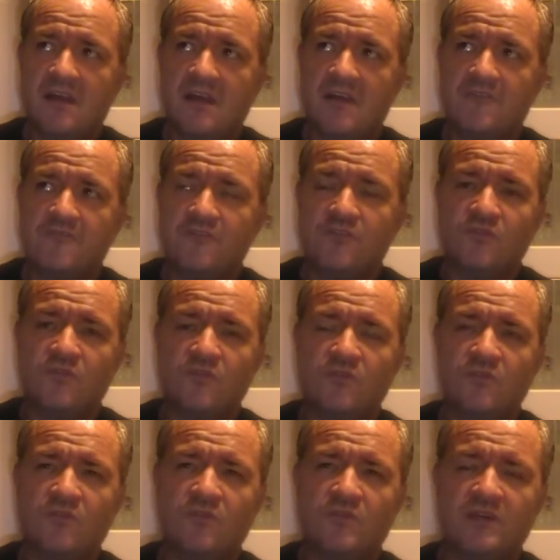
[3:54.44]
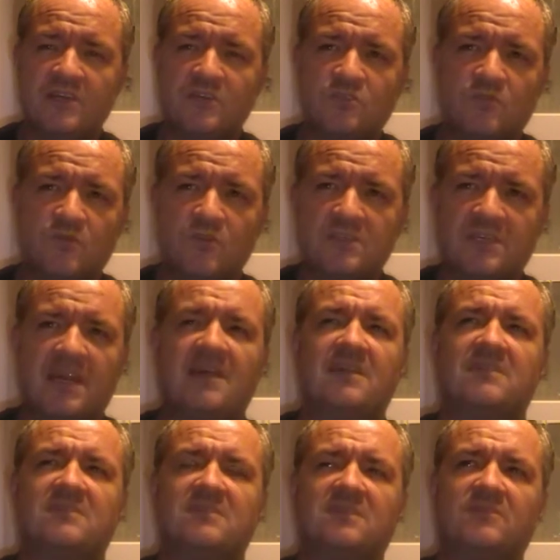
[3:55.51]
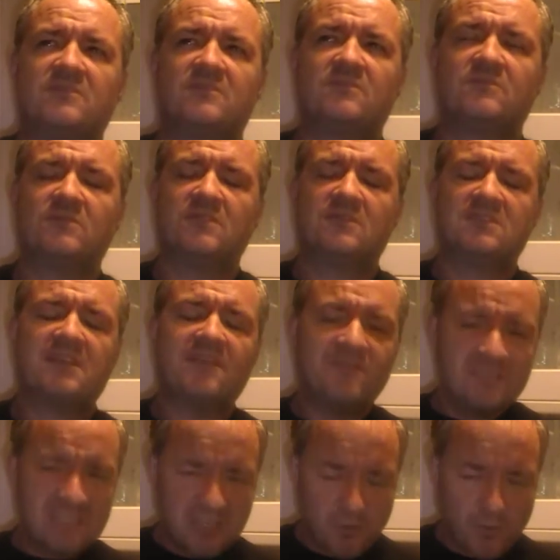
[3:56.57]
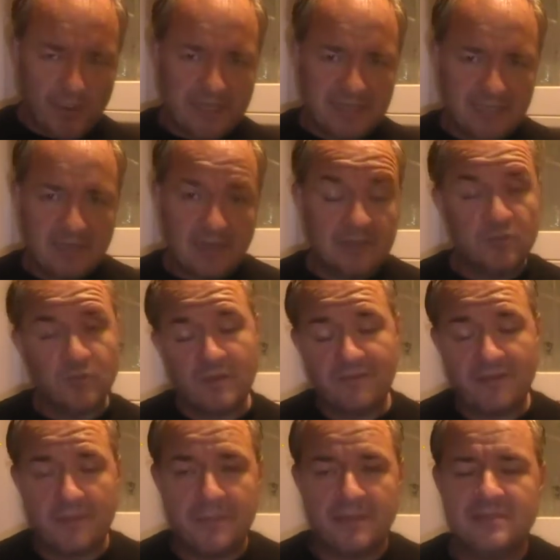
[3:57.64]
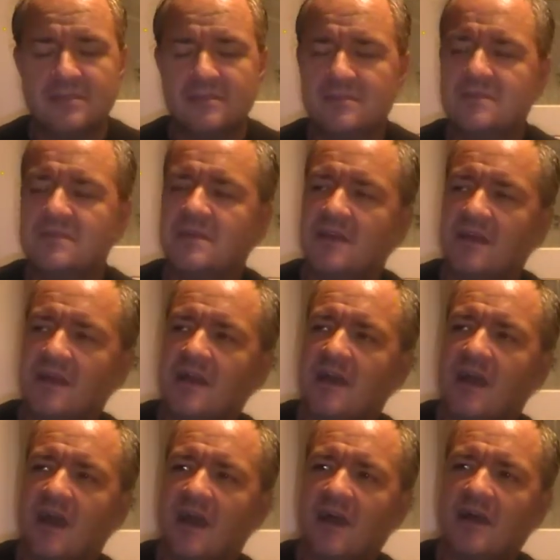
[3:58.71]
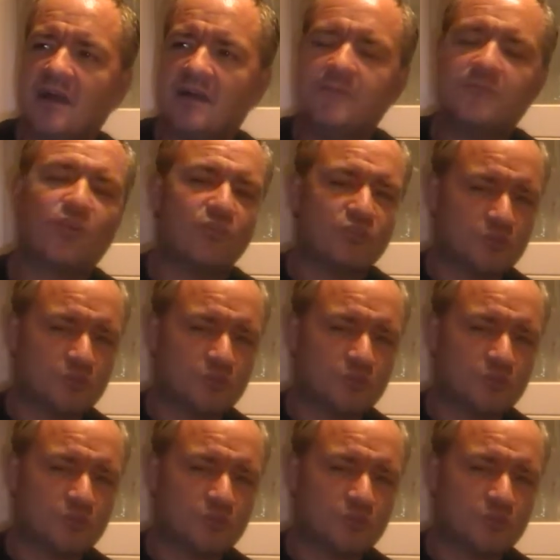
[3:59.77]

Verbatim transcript: for it's worked out to 70 quid and 25 pence uh, got the